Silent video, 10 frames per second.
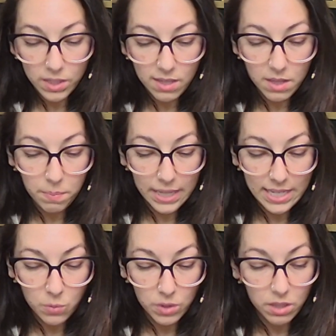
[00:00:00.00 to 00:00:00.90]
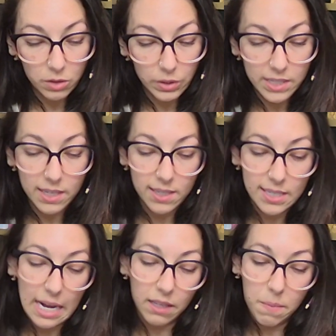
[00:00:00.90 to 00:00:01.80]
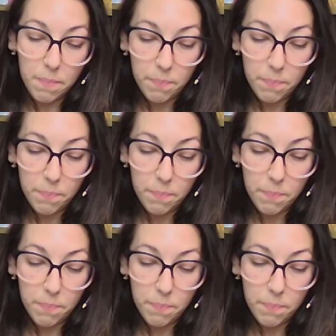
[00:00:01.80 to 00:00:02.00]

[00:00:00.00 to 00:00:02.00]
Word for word: that the place was a lunatic asylum,